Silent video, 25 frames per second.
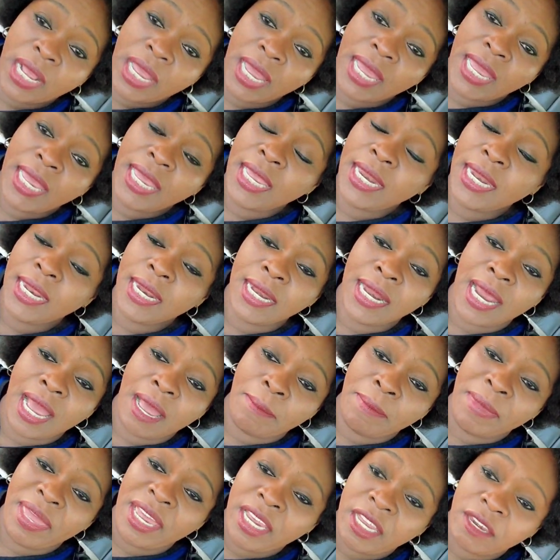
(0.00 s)
He did
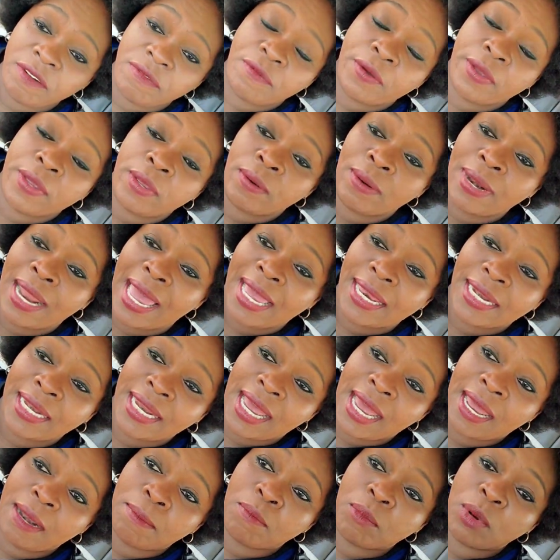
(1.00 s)
not make it for you like
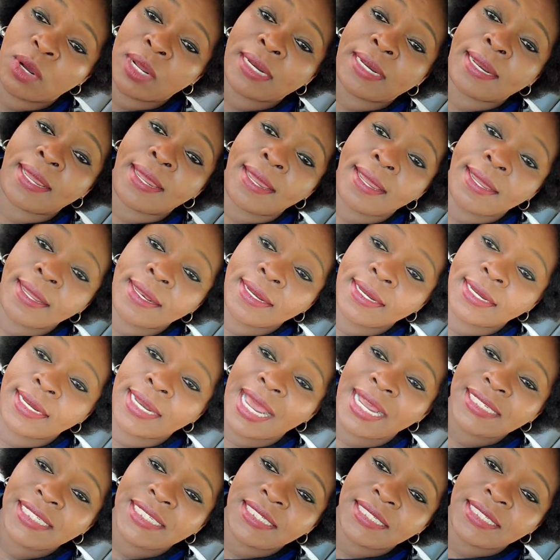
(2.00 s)
that, but
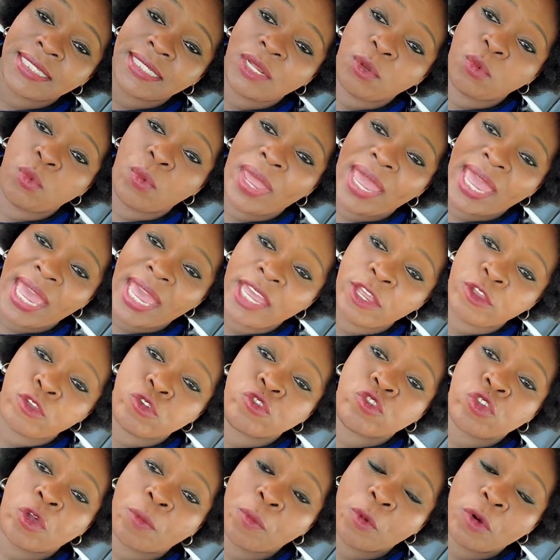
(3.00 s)
that's the way
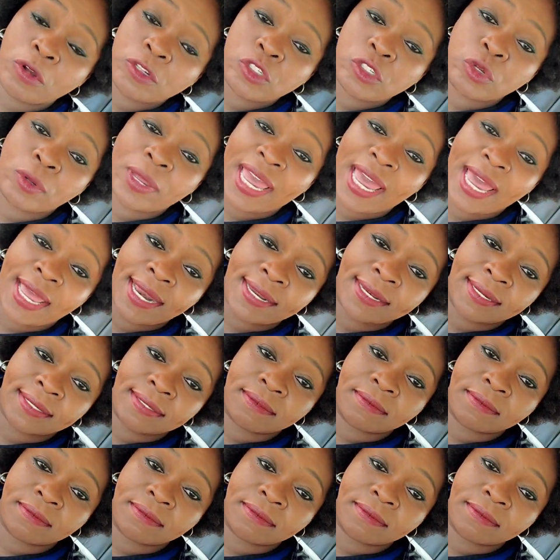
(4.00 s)
you're supposed to get it.